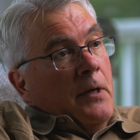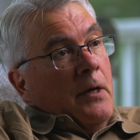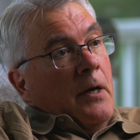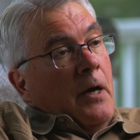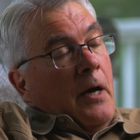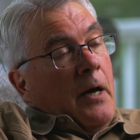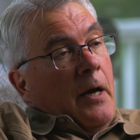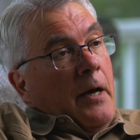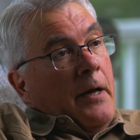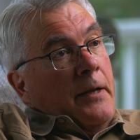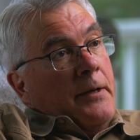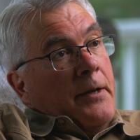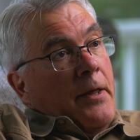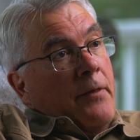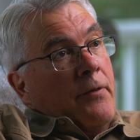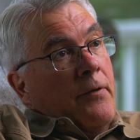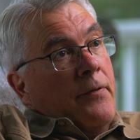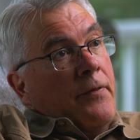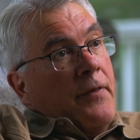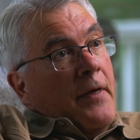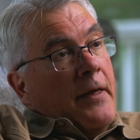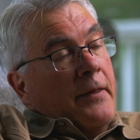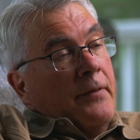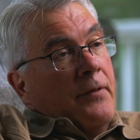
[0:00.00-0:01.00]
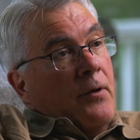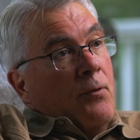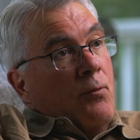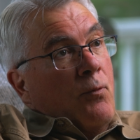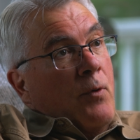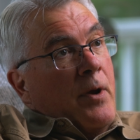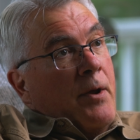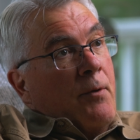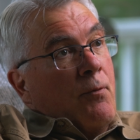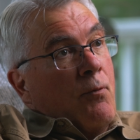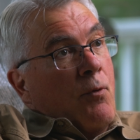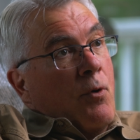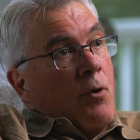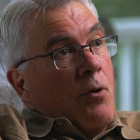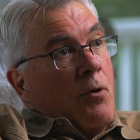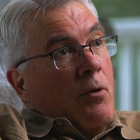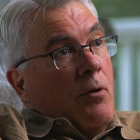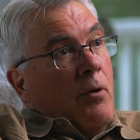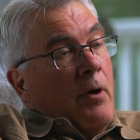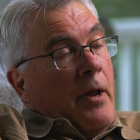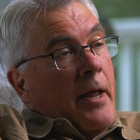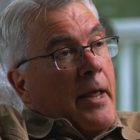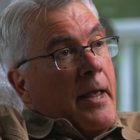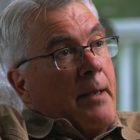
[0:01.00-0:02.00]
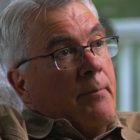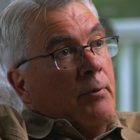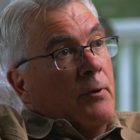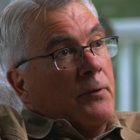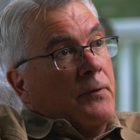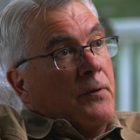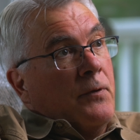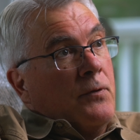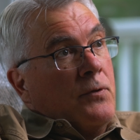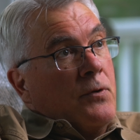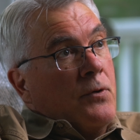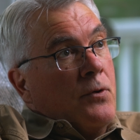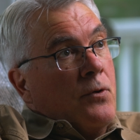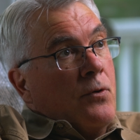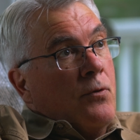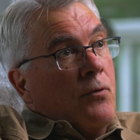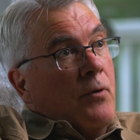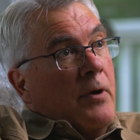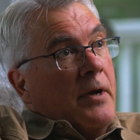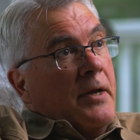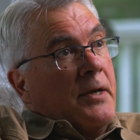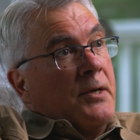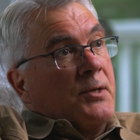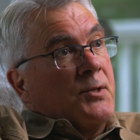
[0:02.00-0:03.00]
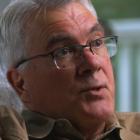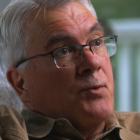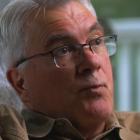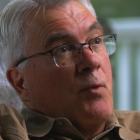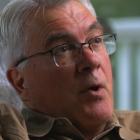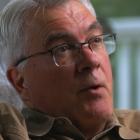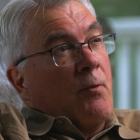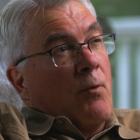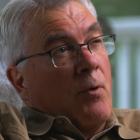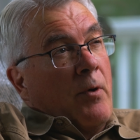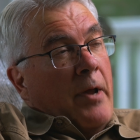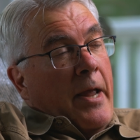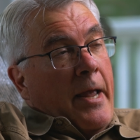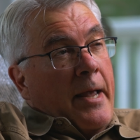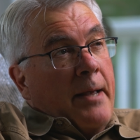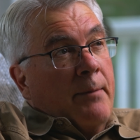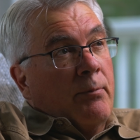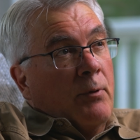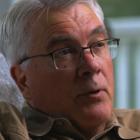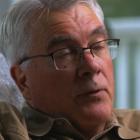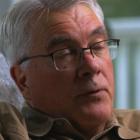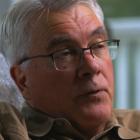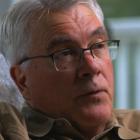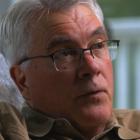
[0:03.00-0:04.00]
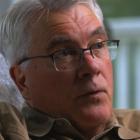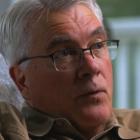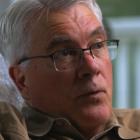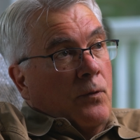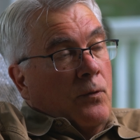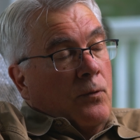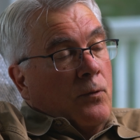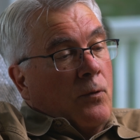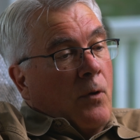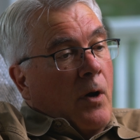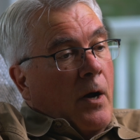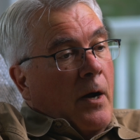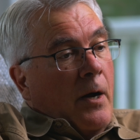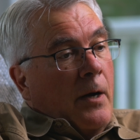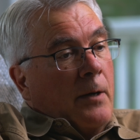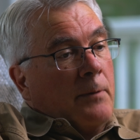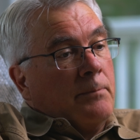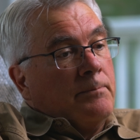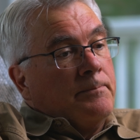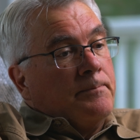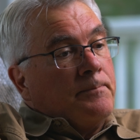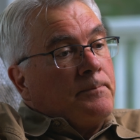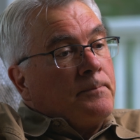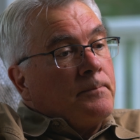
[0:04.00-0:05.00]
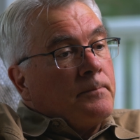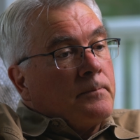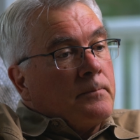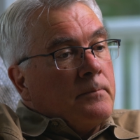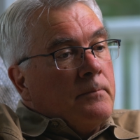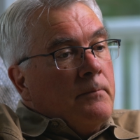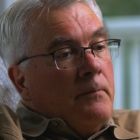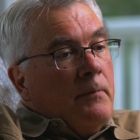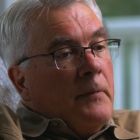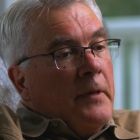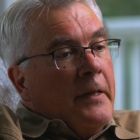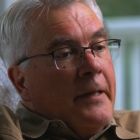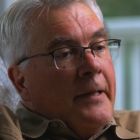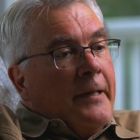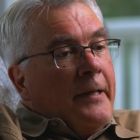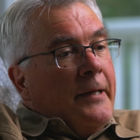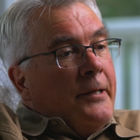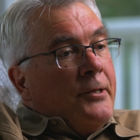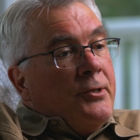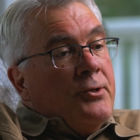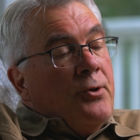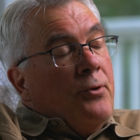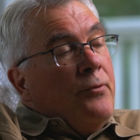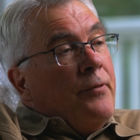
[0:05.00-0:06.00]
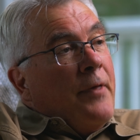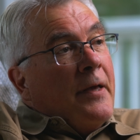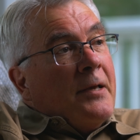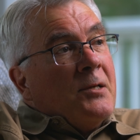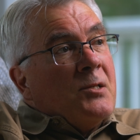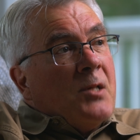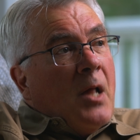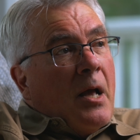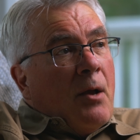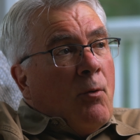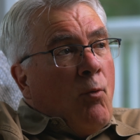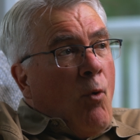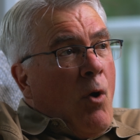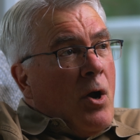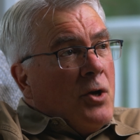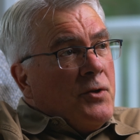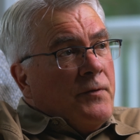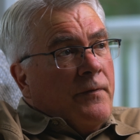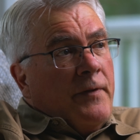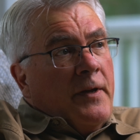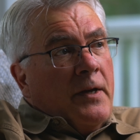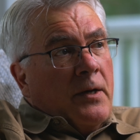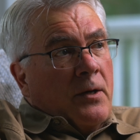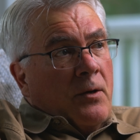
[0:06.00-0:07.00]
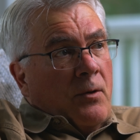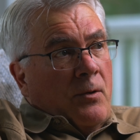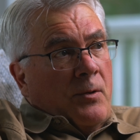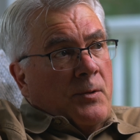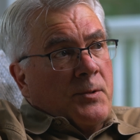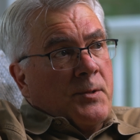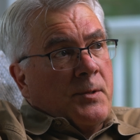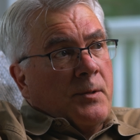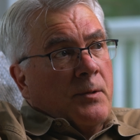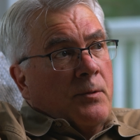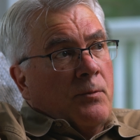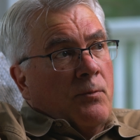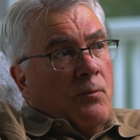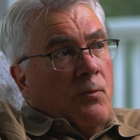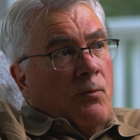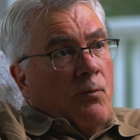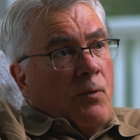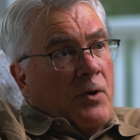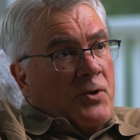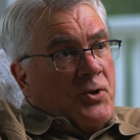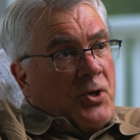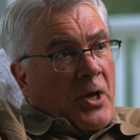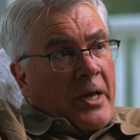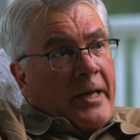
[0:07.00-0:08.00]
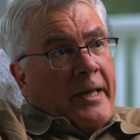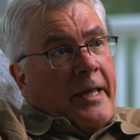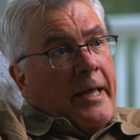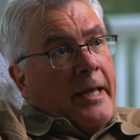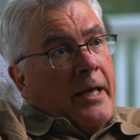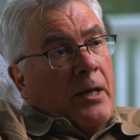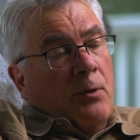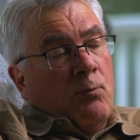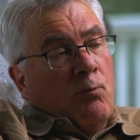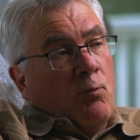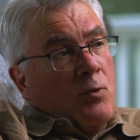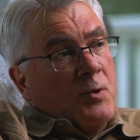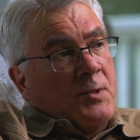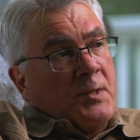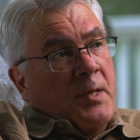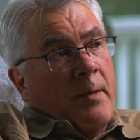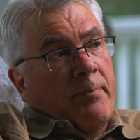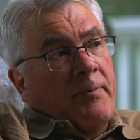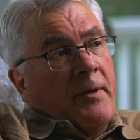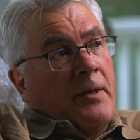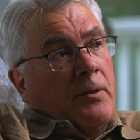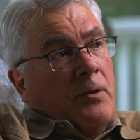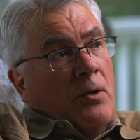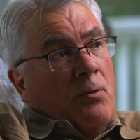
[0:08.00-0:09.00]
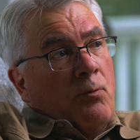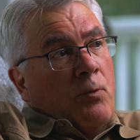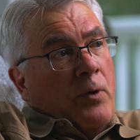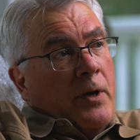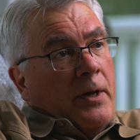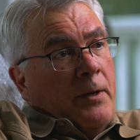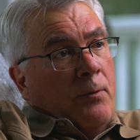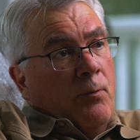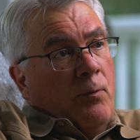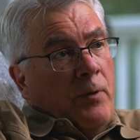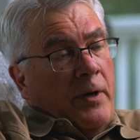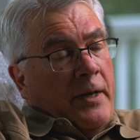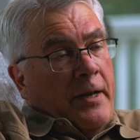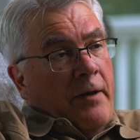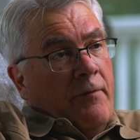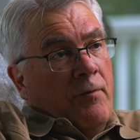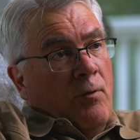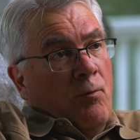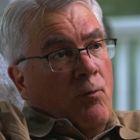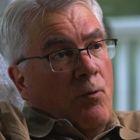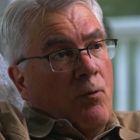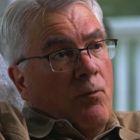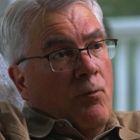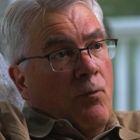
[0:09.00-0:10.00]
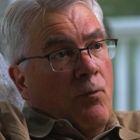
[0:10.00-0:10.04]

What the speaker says: Another thing that we were able to do is we were able to do things like wash vehicles, which again was something that we never